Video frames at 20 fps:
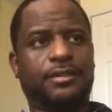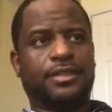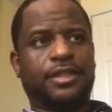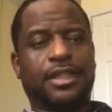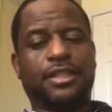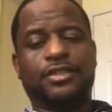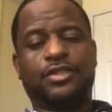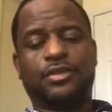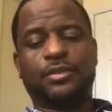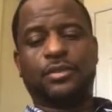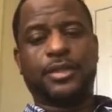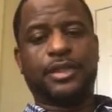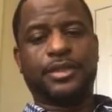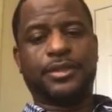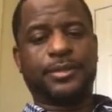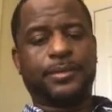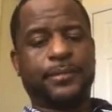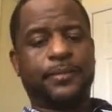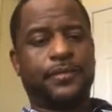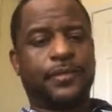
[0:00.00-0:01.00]
say 2
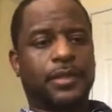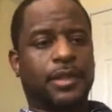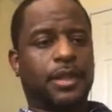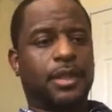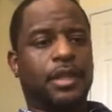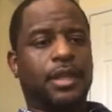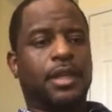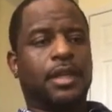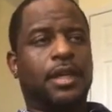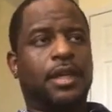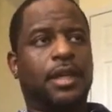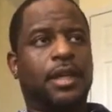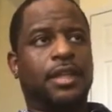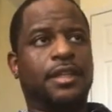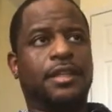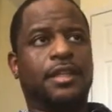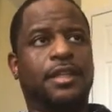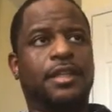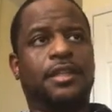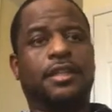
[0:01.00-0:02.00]
weeks,
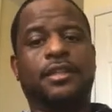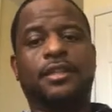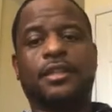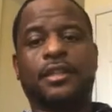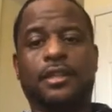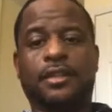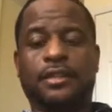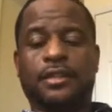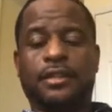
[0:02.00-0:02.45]
and then